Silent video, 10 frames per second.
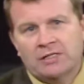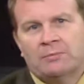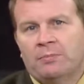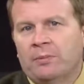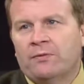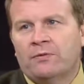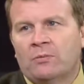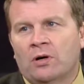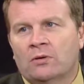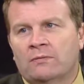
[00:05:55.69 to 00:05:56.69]
but people from
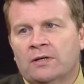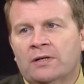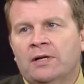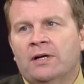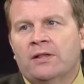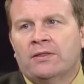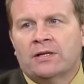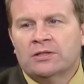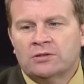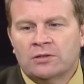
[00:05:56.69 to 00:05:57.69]
all over the
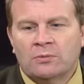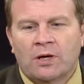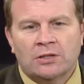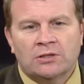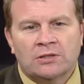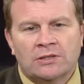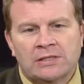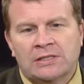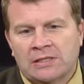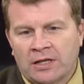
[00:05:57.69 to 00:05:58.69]
country are watching this
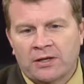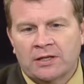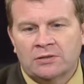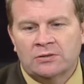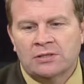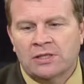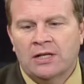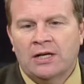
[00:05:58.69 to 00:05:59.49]
and in other countries.